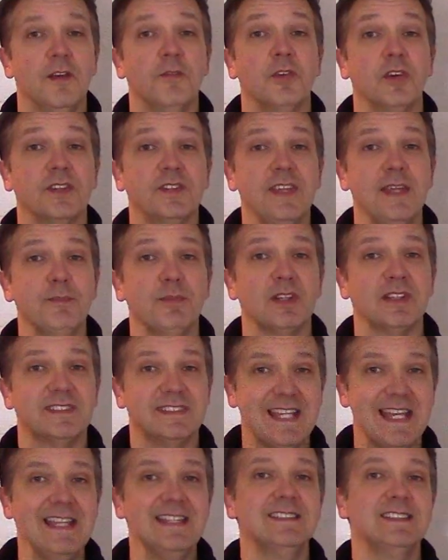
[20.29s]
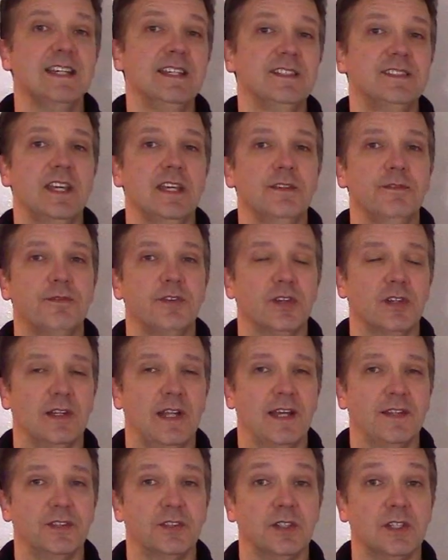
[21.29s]
For example, a 10-10-10
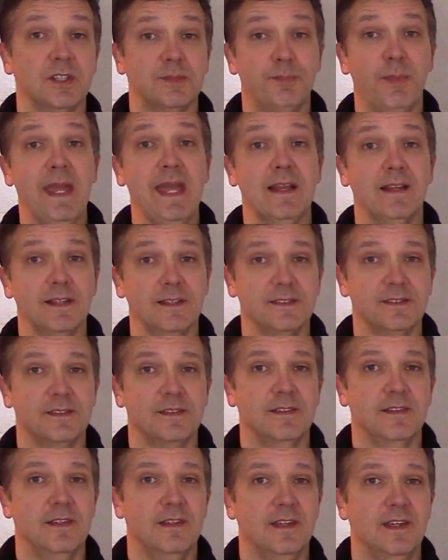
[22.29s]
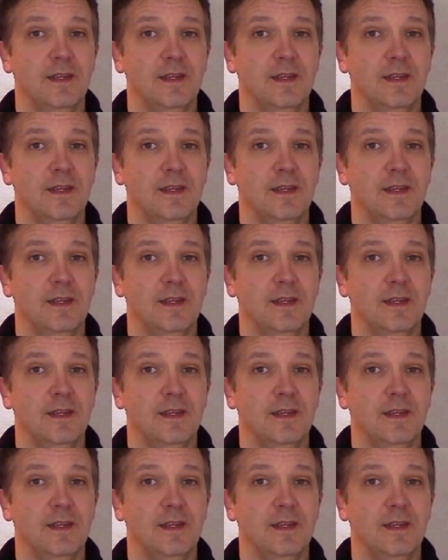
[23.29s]
fertilizer is balanced